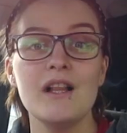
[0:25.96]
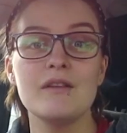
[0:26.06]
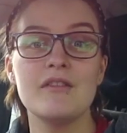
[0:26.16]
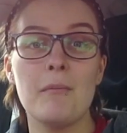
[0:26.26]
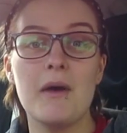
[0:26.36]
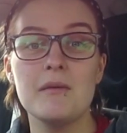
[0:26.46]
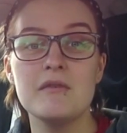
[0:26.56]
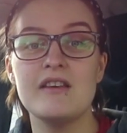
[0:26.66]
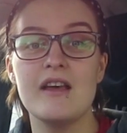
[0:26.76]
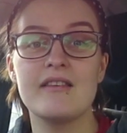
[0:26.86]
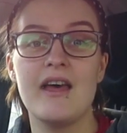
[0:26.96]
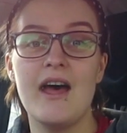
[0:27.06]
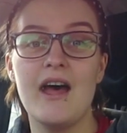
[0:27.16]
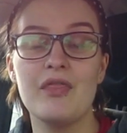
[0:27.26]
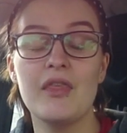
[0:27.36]
What's up? my name is Jessica
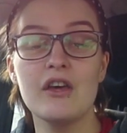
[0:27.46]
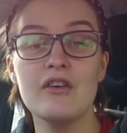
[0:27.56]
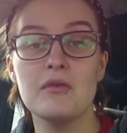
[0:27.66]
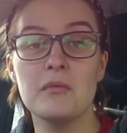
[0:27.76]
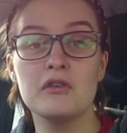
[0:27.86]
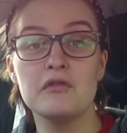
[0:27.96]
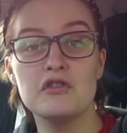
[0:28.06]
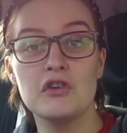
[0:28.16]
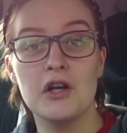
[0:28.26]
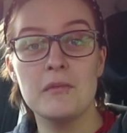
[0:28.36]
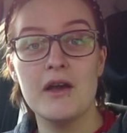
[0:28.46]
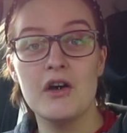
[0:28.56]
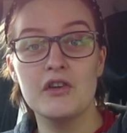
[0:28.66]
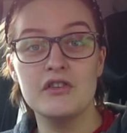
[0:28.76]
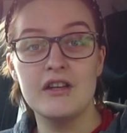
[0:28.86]
and thank you so much for joining me
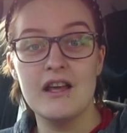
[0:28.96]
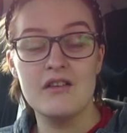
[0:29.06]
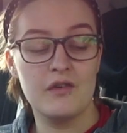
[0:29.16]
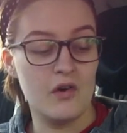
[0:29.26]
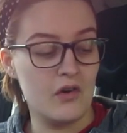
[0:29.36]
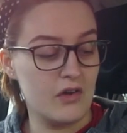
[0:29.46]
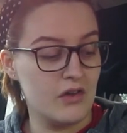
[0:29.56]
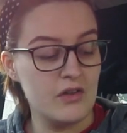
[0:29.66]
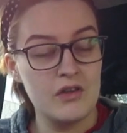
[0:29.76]
on today's vlog.